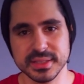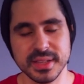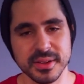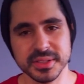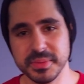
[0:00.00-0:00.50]

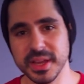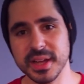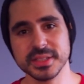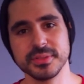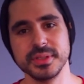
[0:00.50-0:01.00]
Now, to be
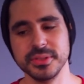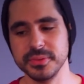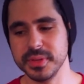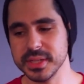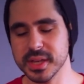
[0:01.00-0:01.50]
honest with you,
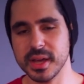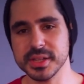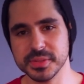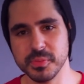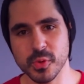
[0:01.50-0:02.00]
this
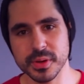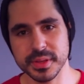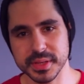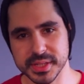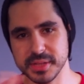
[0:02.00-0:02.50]
costs more than
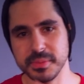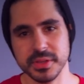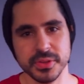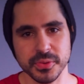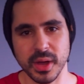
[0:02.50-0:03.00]
the CPU.